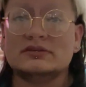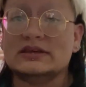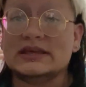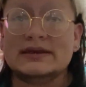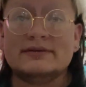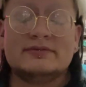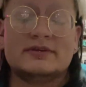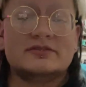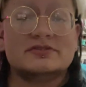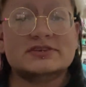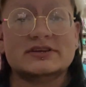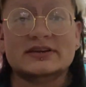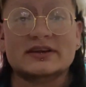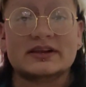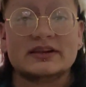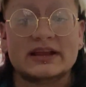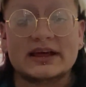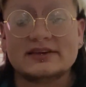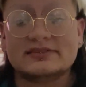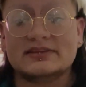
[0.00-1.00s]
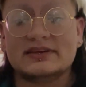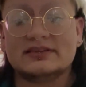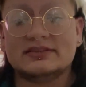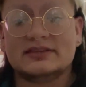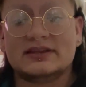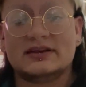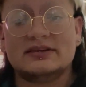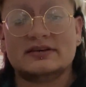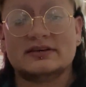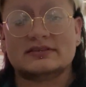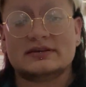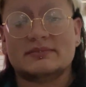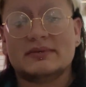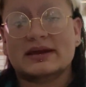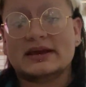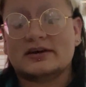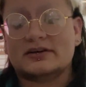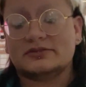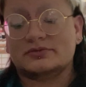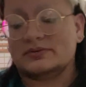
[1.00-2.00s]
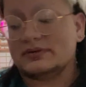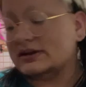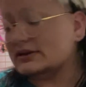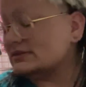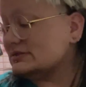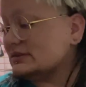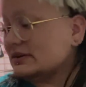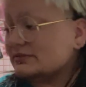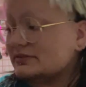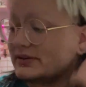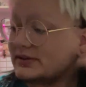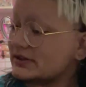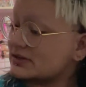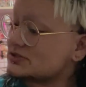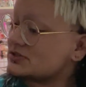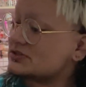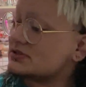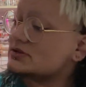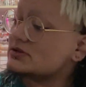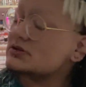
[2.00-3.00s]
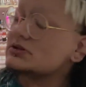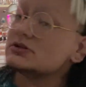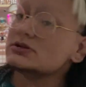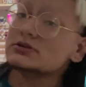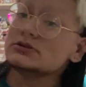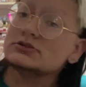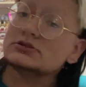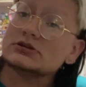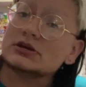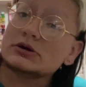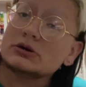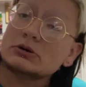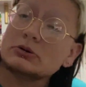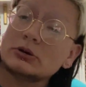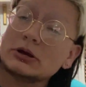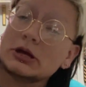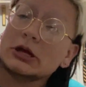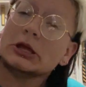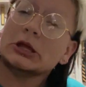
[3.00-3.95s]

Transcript: even if she neglects it, than it does at my house where it gets love and attention. So,